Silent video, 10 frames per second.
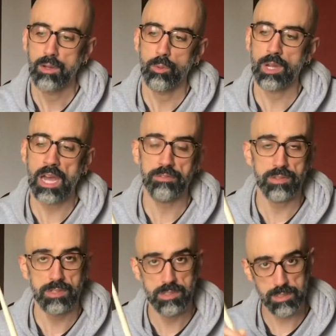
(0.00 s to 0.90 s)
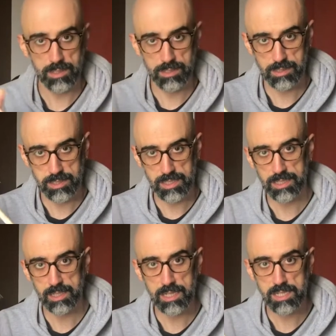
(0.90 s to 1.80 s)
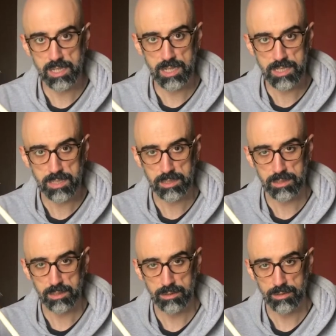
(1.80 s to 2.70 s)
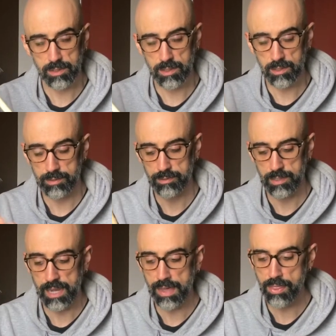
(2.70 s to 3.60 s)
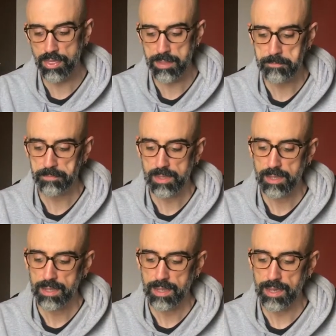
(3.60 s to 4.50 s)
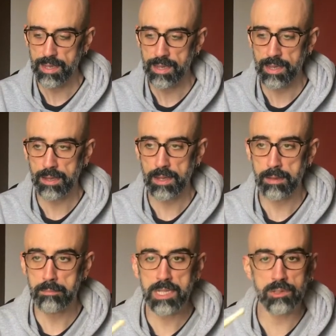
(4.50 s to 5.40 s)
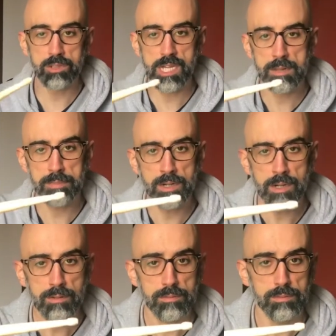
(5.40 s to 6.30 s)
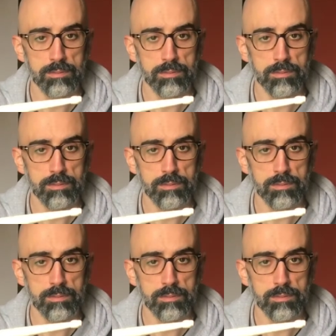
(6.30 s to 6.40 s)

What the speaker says: We have 16 inches, the length, medium taper,